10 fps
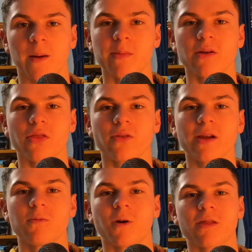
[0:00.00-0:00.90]
Number
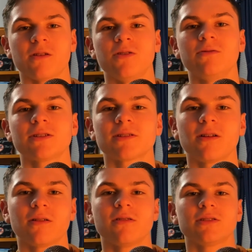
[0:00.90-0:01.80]
three, one of the
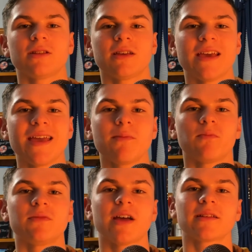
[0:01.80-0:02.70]
newest logos in the
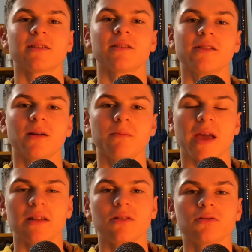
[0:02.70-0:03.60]
game. Technically, their
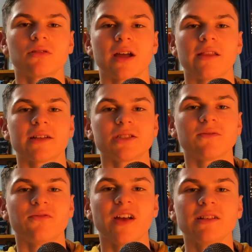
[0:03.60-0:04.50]
main logo now.
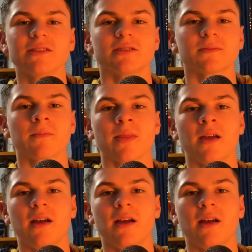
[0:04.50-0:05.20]
That's the Phillies.